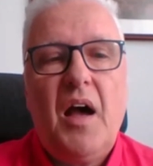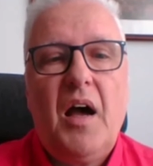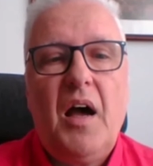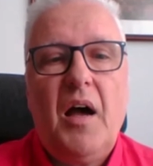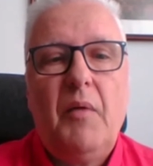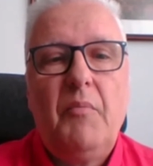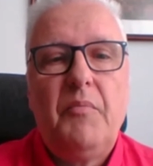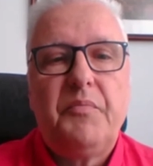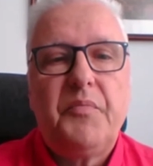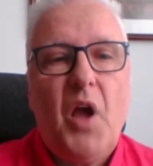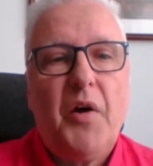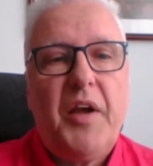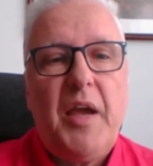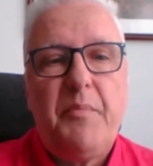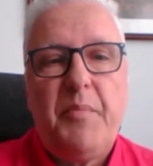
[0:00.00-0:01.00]

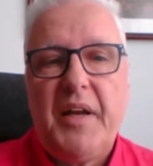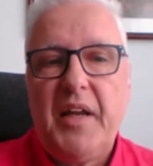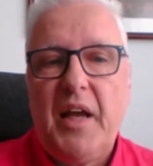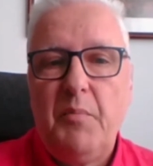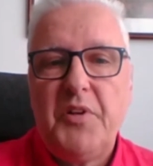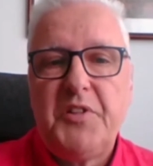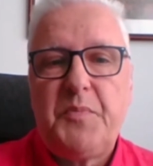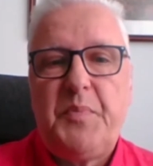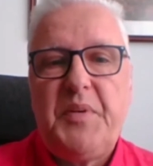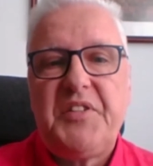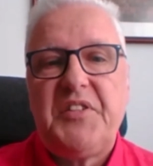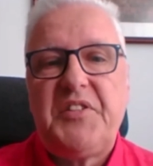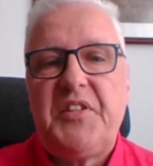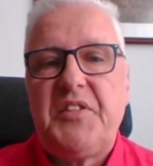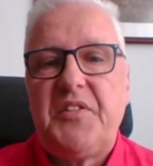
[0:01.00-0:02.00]
Okay, and now most
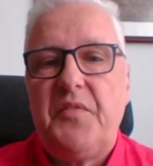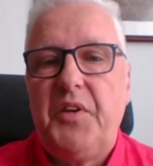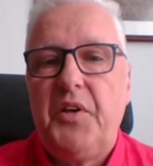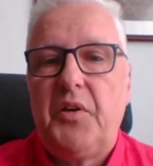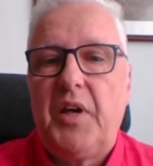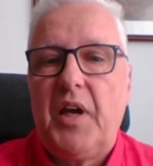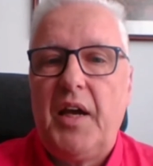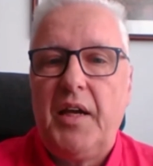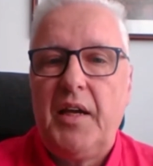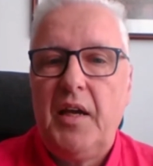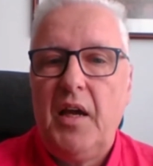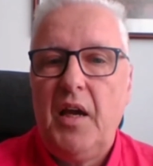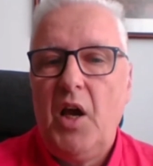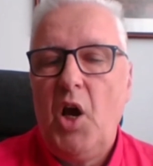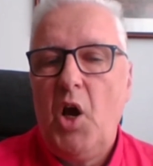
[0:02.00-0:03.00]
businesses in the UK
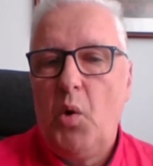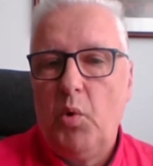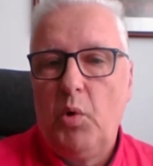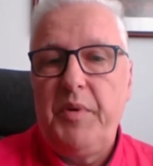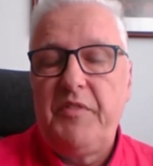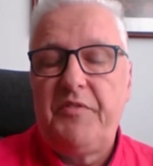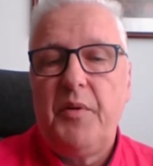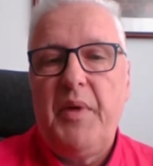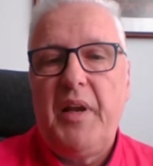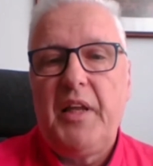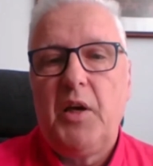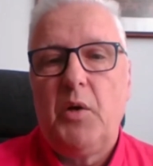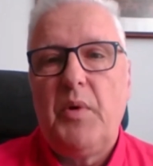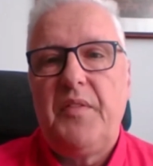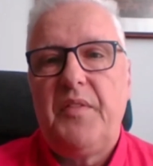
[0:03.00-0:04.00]
will be
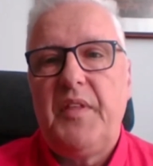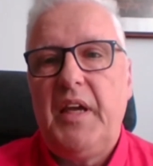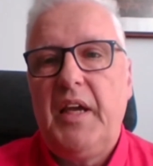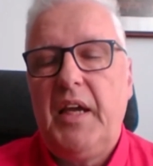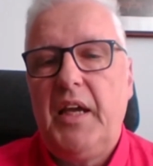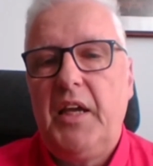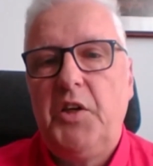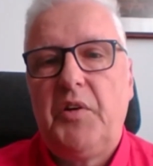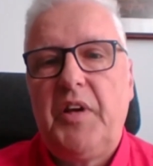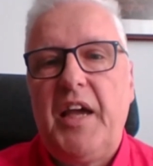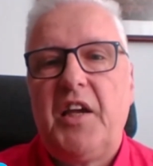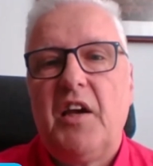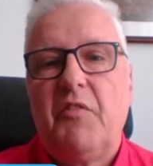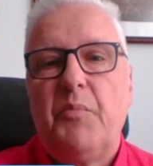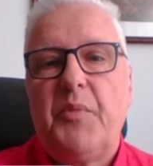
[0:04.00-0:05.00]
familiar with the
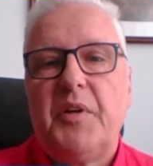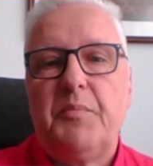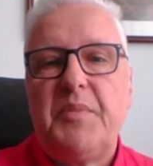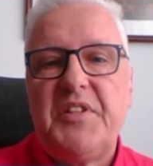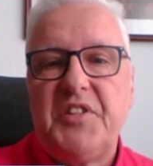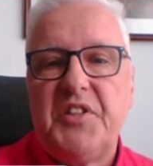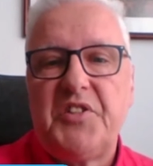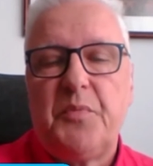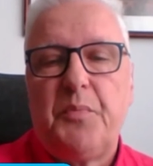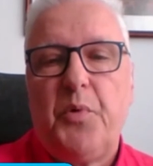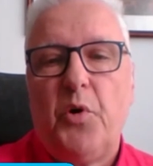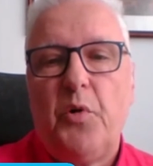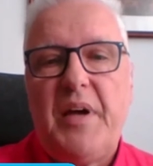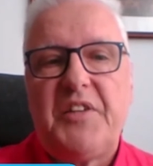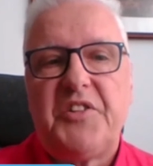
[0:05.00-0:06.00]
UK government business
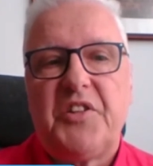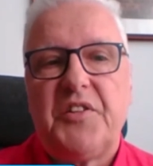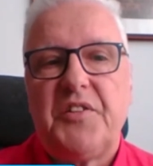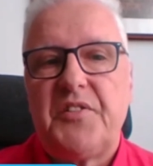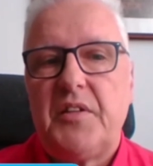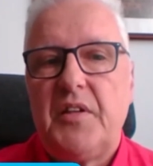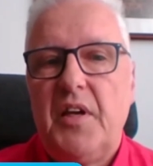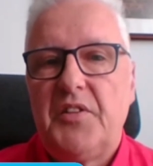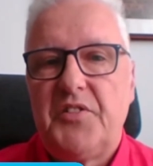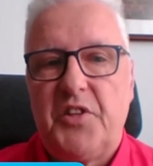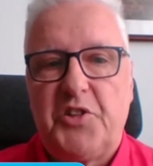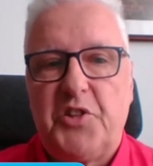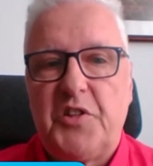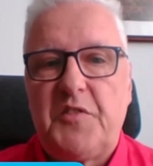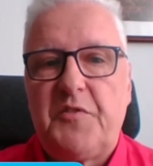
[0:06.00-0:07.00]
support measures,
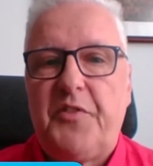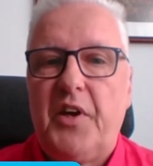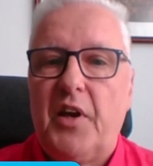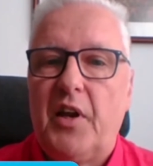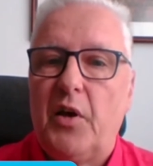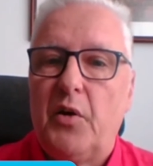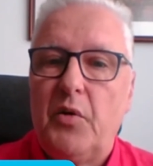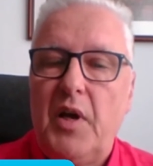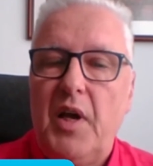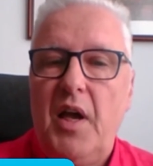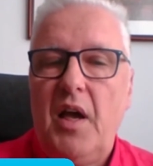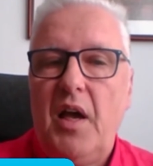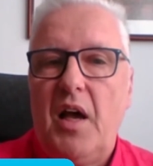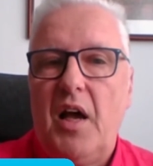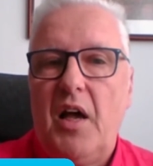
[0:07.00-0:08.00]
such as furlough,
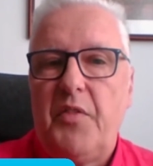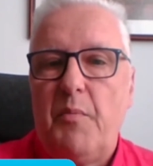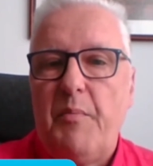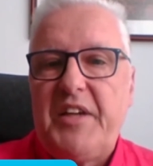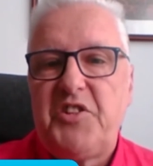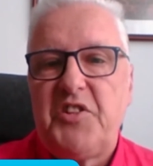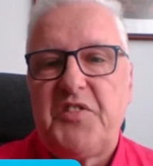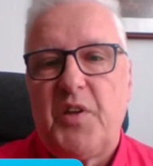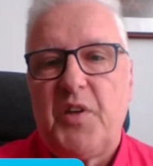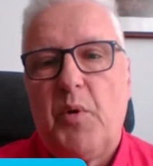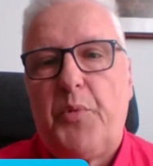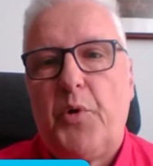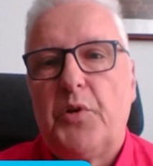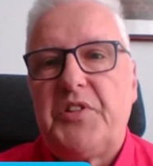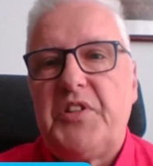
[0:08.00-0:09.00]
the measures
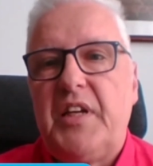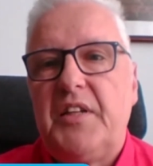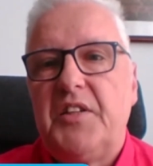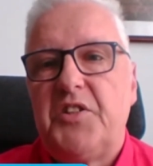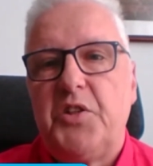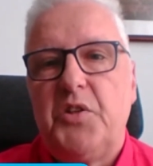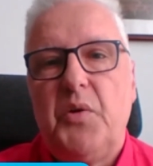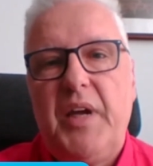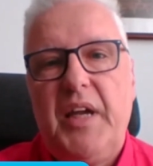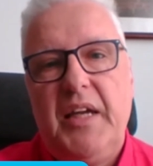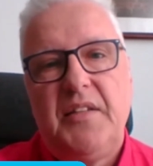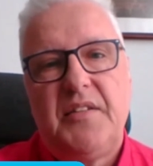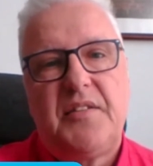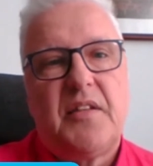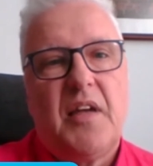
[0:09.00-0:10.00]
that were brought in to
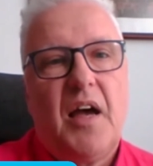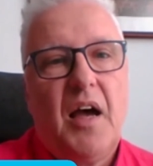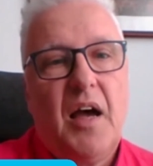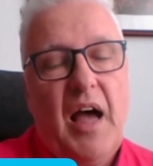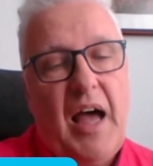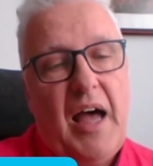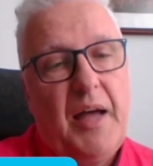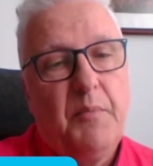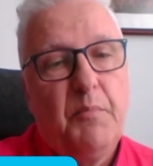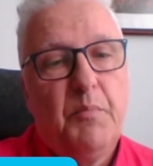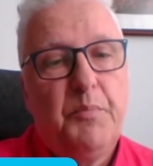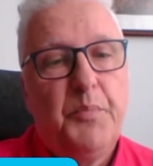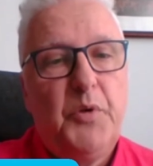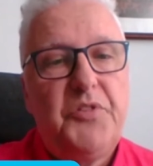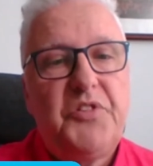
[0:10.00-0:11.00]
ease
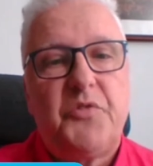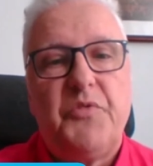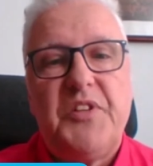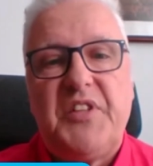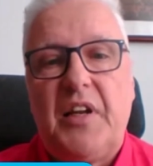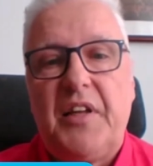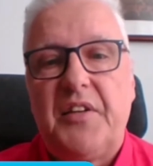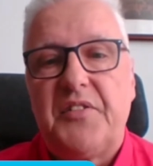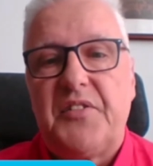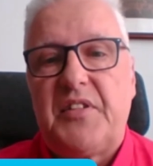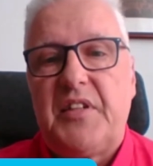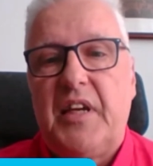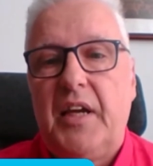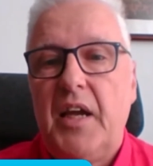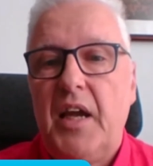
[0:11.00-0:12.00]
and boost
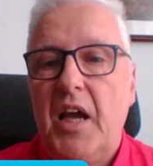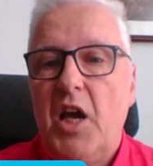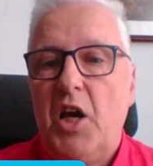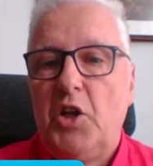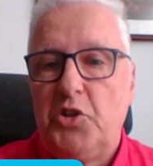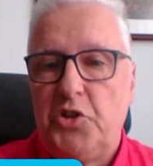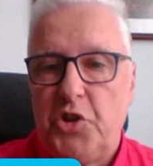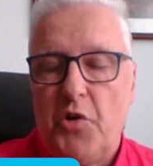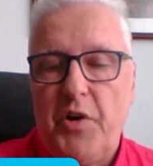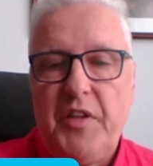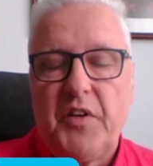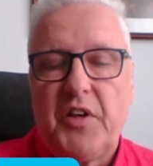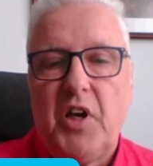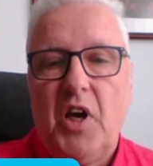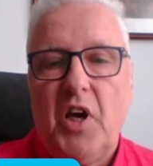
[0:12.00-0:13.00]
resiliency
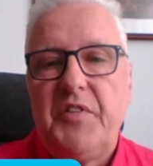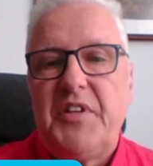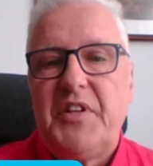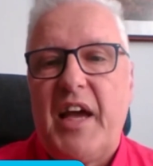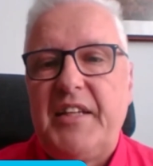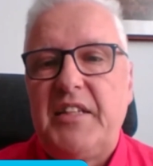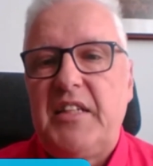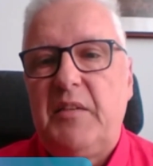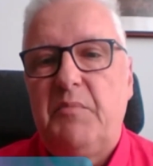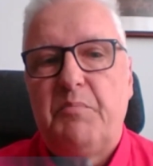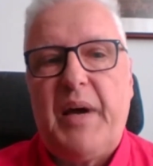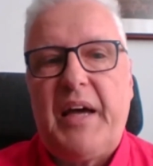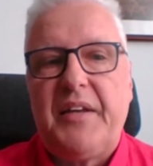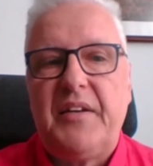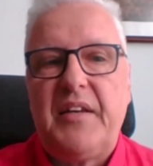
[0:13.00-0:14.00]
during the
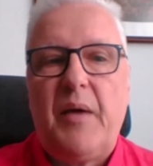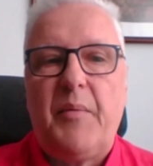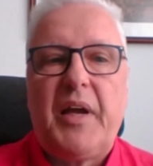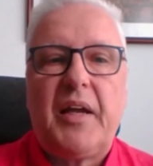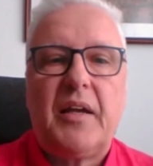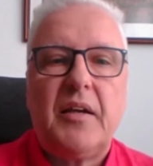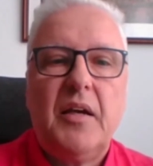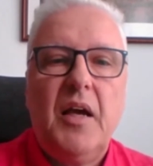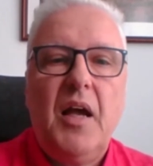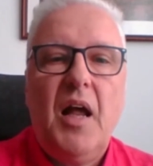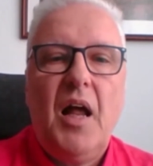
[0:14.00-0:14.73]
COVID-19 pandemic.